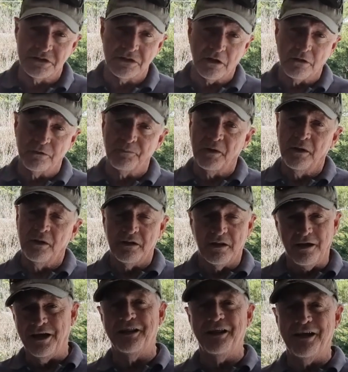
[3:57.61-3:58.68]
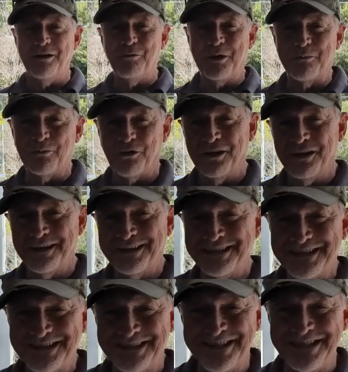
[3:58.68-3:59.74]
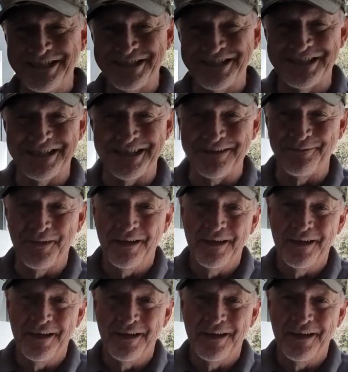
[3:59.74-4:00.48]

So there went my contingency.